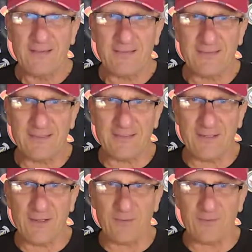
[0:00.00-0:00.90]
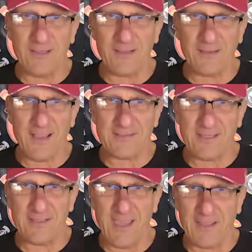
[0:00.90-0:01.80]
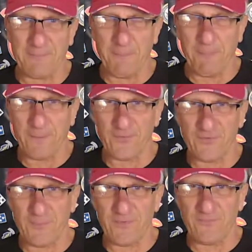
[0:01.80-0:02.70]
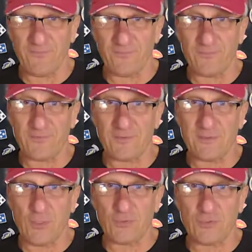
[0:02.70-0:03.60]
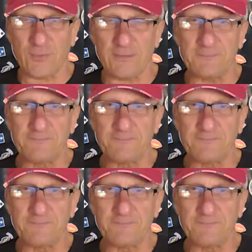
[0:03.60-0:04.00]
There you go. A lot of guys had that. Or something close to it.